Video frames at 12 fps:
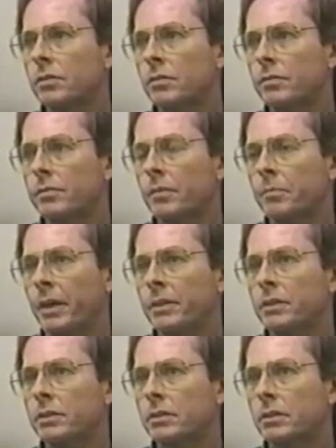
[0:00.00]
of, of
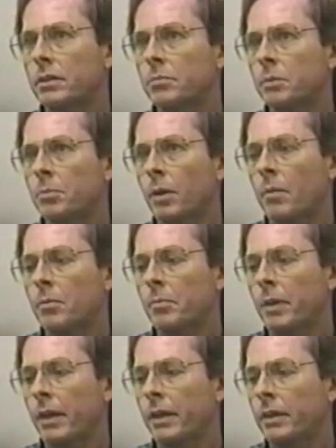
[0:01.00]
manatees can be
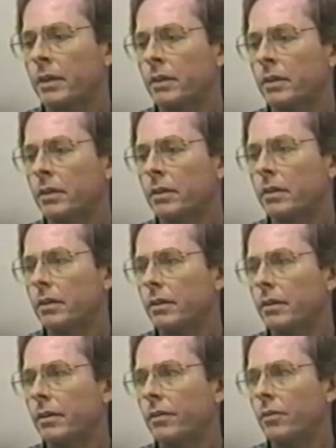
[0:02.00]
problematic in that
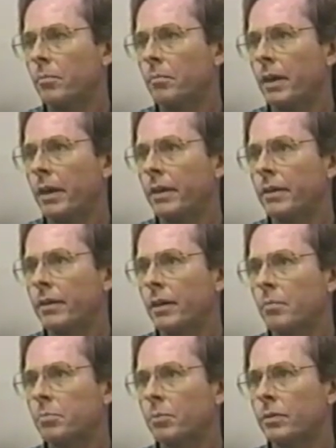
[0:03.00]
you may end
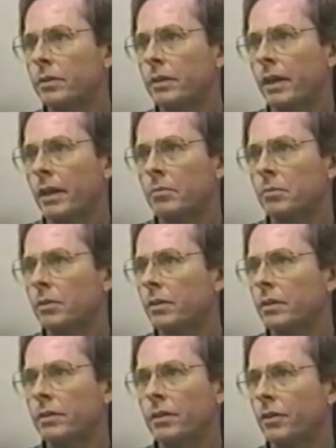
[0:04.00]
up with an animal
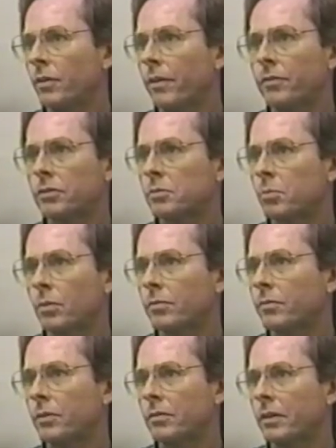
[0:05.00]
that, that you have to
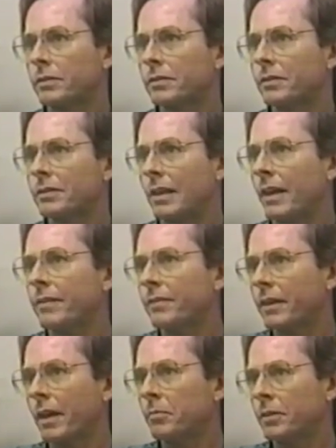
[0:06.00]
support for the rest of its life
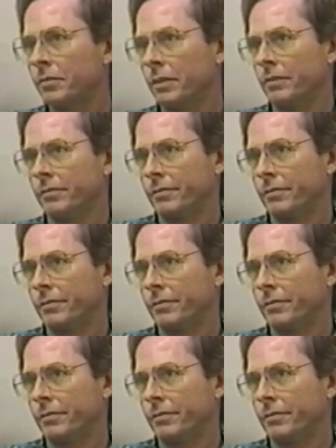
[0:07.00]
in captivity.